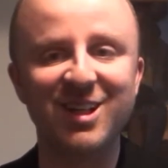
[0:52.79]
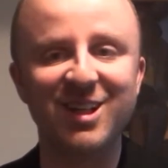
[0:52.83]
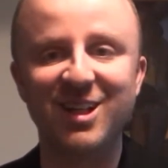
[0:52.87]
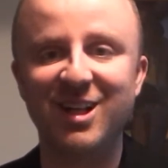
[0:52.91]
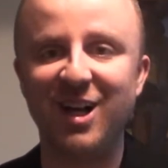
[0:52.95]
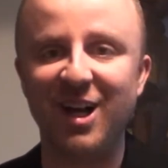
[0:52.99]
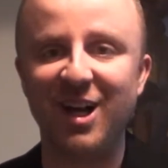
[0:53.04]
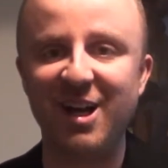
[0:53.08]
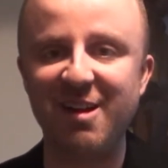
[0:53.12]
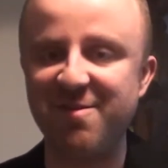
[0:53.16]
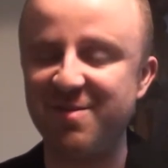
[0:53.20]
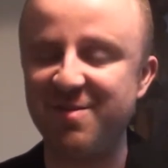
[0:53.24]

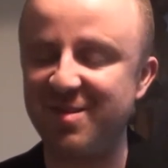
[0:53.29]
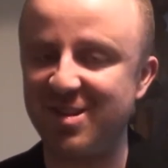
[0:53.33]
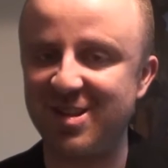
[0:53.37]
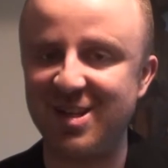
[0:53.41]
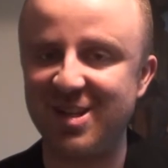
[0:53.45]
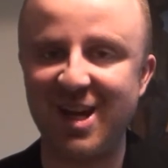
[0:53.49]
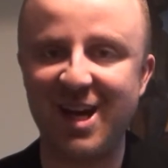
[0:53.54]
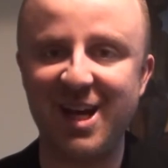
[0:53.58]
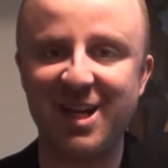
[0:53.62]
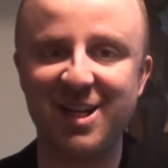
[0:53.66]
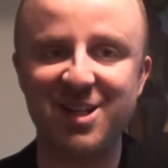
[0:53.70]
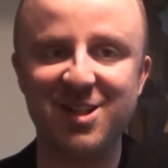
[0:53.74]
cliffs
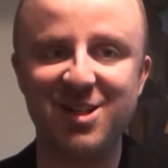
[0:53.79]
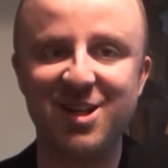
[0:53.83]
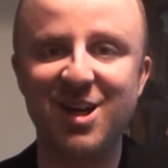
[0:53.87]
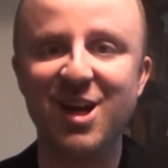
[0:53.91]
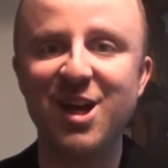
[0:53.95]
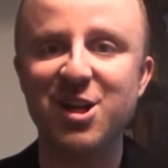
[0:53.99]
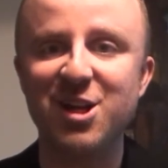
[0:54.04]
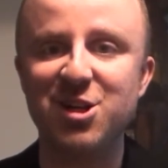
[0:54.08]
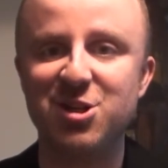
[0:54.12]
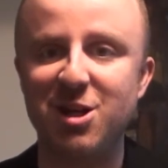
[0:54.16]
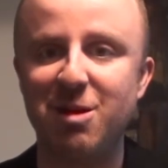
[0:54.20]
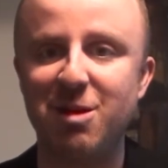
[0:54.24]
and
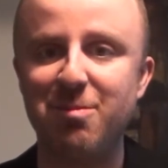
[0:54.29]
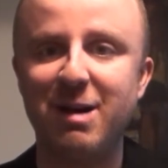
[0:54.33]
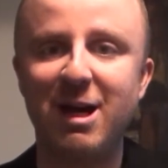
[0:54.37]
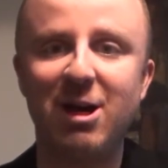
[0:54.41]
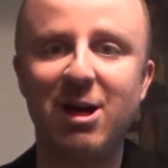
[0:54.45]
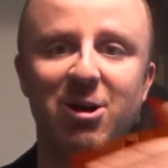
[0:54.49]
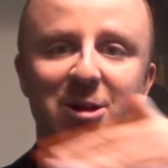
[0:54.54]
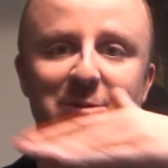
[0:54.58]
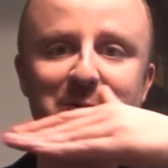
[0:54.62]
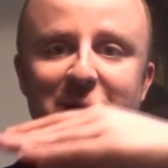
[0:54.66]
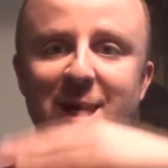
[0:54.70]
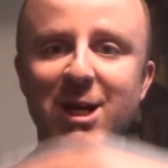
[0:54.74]
jump
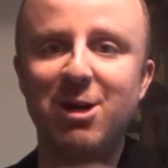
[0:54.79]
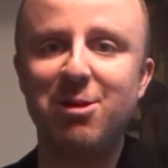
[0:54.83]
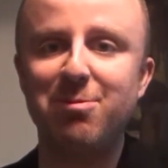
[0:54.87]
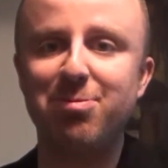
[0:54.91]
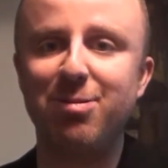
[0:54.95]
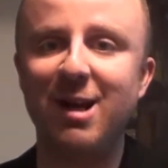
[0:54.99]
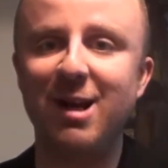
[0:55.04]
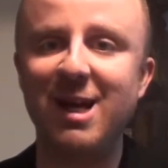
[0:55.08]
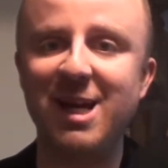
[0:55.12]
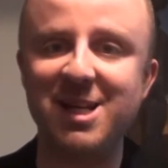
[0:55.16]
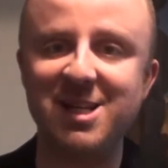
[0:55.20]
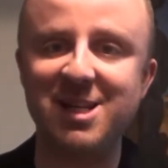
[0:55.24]
out of
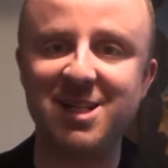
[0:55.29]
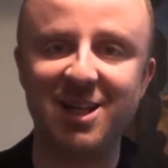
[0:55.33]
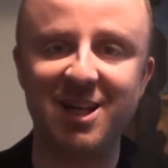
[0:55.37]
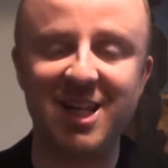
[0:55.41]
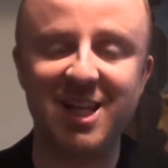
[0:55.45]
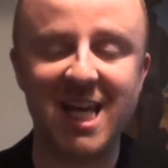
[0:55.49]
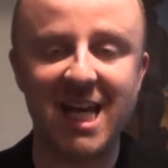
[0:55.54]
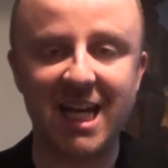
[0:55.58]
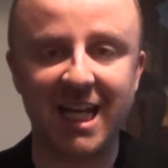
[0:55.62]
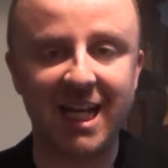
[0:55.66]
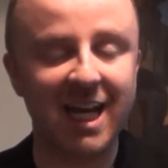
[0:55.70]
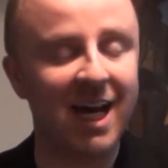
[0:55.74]
airplanes in
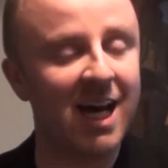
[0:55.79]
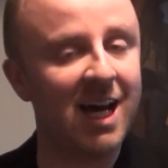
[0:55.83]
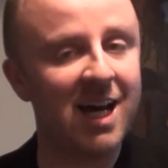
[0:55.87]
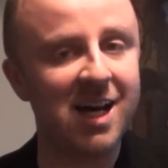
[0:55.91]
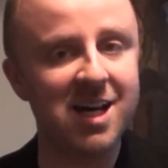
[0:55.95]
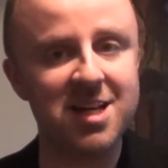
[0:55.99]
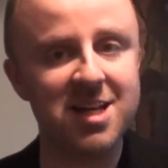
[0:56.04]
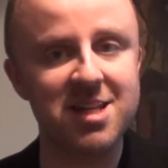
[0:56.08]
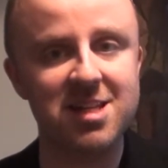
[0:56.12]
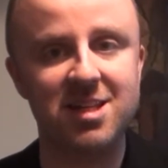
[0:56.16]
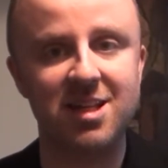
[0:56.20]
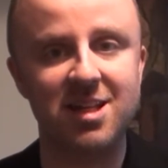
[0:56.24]
their
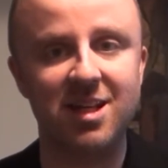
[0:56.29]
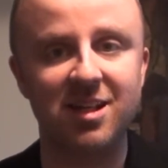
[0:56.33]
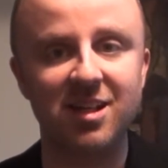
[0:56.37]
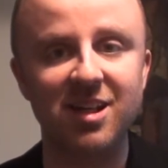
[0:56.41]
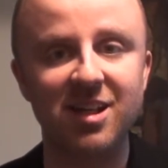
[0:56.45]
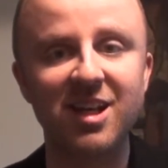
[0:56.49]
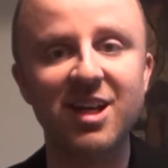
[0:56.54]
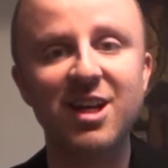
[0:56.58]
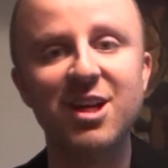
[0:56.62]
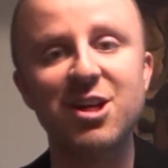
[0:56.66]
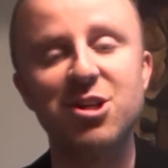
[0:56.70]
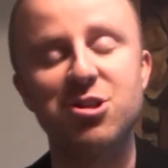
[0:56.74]
cars and
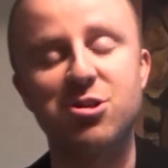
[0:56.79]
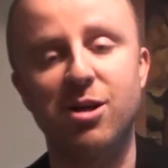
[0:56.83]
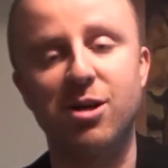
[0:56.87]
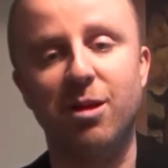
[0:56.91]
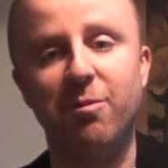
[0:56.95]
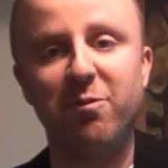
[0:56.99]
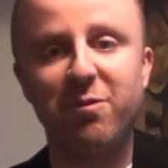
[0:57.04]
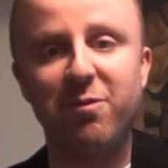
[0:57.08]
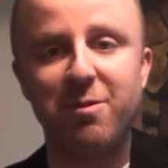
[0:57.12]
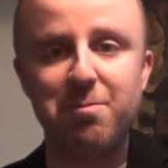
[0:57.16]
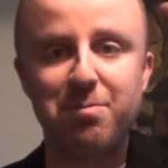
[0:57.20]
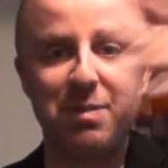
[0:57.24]

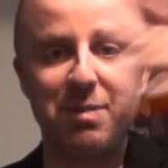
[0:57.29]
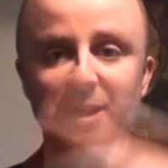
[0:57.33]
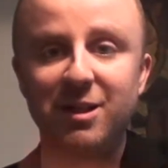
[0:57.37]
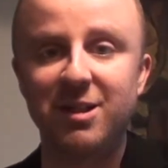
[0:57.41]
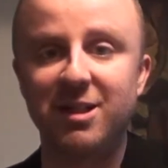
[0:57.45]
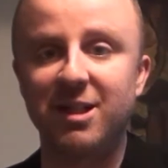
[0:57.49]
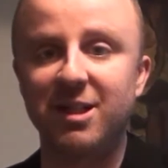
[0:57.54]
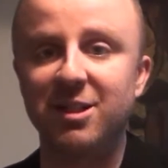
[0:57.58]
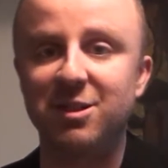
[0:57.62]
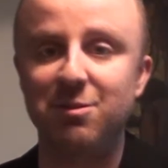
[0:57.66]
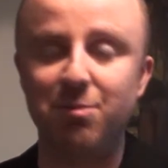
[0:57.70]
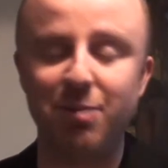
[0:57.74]
jump from
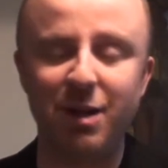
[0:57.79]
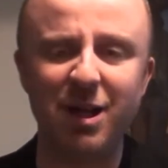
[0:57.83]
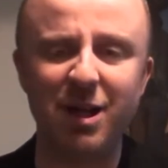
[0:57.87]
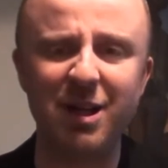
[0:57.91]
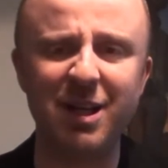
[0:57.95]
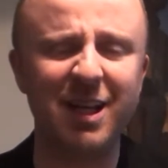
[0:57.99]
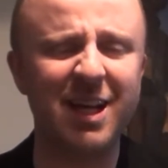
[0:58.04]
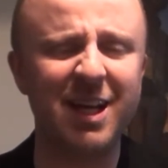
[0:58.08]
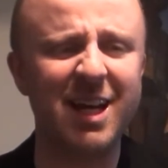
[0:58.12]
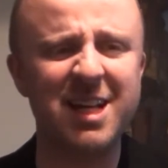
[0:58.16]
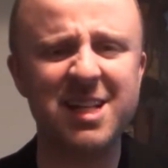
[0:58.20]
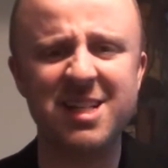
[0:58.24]
building to
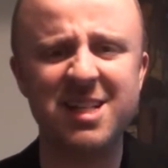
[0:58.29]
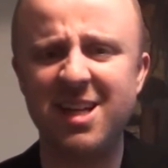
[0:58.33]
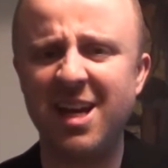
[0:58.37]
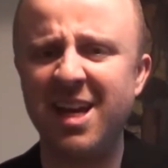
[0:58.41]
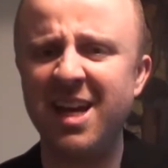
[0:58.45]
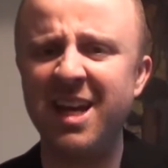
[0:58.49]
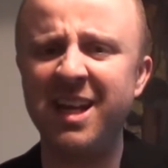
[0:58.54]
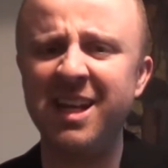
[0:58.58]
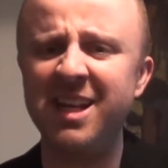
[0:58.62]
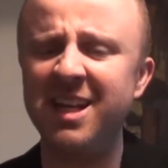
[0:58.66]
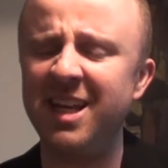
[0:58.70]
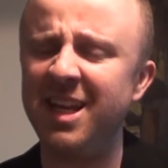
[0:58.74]
building.
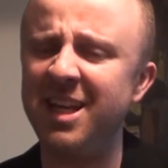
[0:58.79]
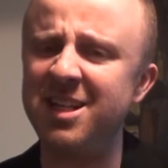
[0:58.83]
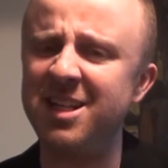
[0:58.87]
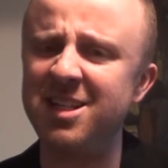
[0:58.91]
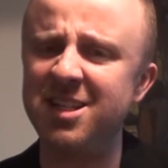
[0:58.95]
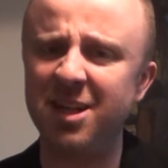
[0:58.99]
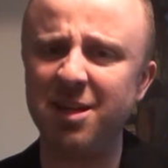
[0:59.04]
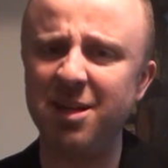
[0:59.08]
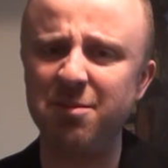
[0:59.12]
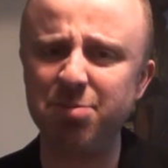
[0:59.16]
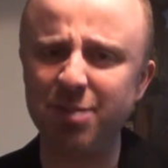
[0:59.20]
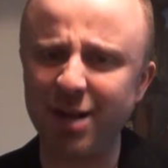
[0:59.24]

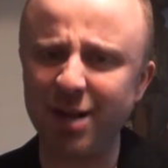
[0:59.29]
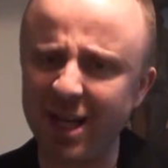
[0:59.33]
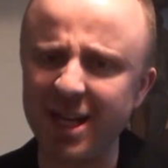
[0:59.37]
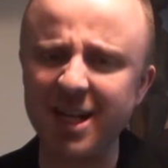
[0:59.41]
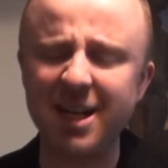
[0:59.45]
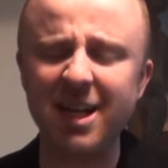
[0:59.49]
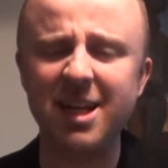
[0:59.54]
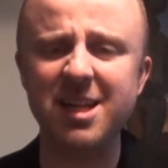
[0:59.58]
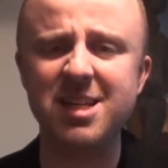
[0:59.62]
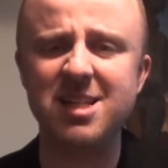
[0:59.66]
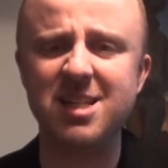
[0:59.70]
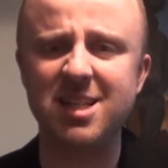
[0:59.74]
It's
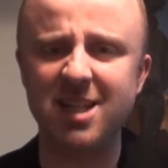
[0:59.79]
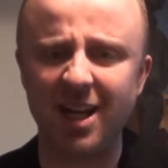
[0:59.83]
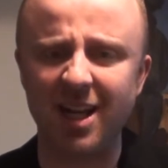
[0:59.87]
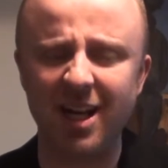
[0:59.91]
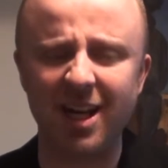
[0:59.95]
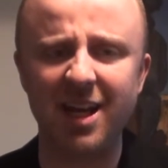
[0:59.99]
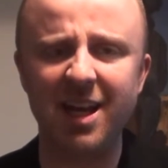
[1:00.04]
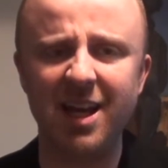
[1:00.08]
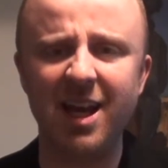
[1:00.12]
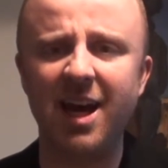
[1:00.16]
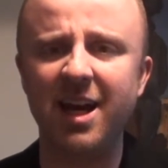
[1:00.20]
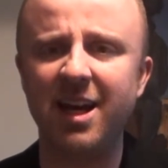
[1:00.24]
completely
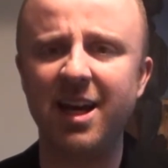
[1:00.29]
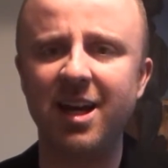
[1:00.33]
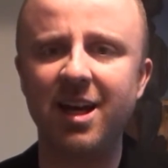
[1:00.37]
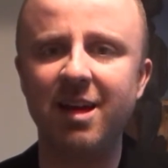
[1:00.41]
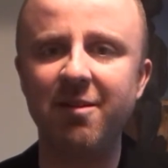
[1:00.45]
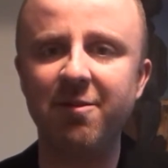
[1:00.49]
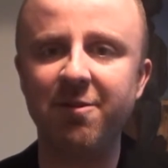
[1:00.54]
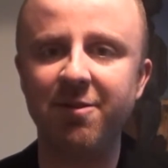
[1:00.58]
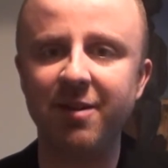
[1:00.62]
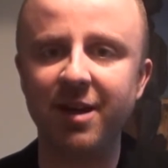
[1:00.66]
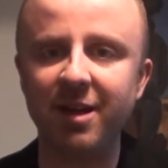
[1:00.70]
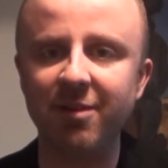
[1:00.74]
silly, and
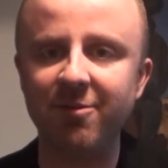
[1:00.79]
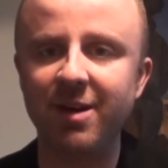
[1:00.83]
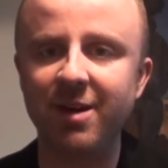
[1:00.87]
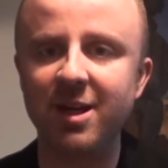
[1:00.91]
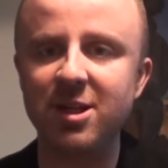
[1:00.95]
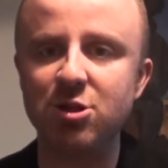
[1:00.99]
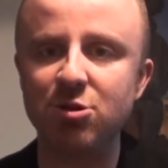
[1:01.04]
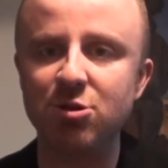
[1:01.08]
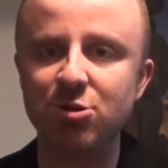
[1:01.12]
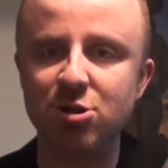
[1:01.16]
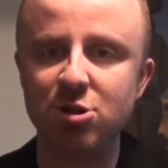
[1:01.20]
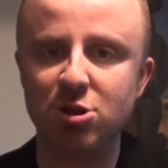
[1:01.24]
I think they
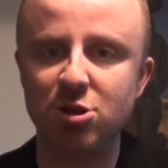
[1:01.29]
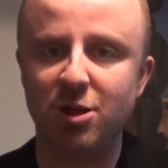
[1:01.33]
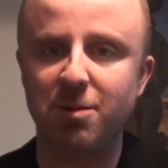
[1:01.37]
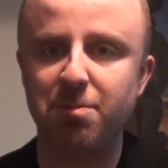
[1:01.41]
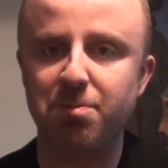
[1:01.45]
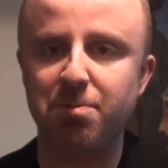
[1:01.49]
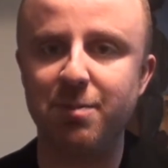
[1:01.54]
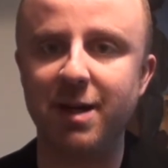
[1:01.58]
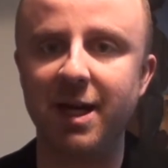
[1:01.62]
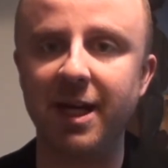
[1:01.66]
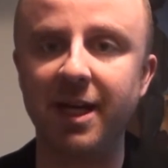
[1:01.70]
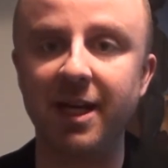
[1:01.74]
should
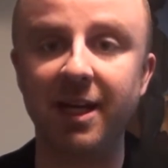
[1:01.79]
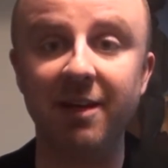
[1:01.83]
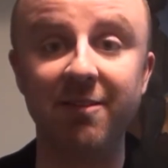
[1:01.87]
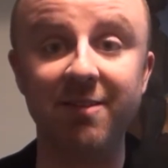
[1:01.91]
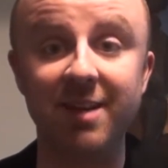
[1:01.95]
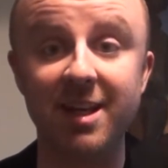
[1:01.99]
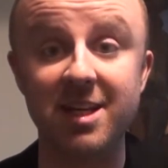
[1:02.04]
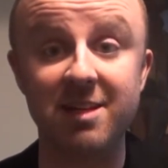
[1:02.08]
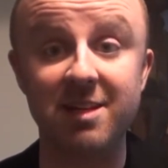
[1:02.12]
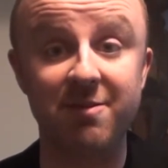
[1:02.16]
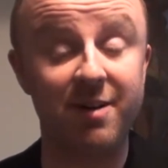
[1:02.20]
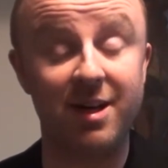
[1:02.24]
stop making
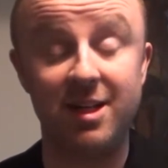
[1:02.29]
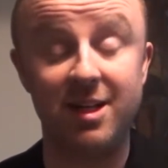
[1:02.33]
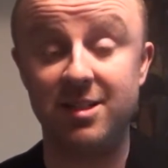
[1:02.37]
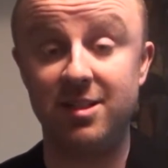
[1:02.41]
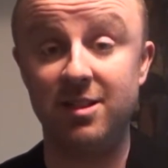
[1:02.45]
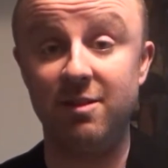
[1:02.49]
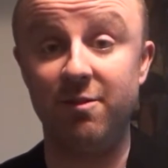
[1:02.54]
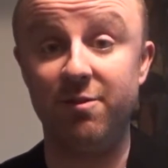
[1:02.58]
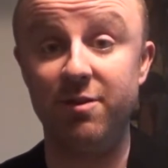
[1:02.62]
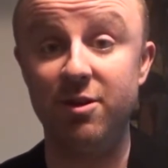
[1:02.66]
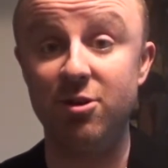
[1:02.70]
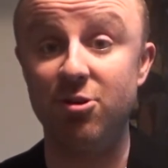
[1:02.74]
these Fast
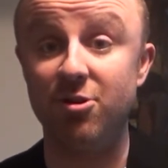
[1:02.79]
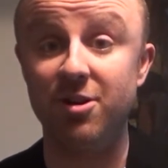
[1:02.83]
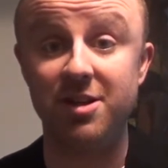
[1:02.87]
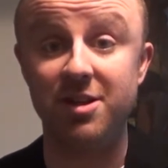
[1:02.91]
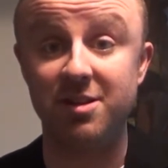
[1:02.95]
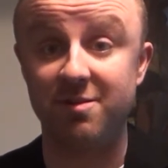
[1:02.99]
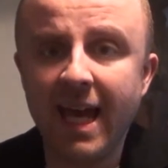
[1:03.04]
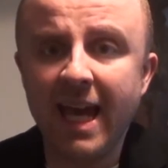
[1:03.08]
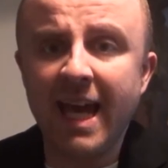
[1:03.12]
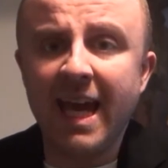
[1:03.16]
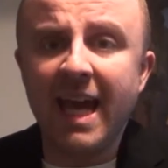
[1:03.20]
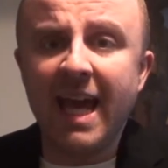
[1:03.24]
and the
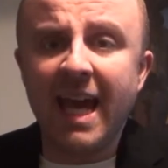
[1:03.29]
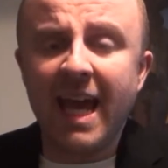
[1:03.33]
Furious.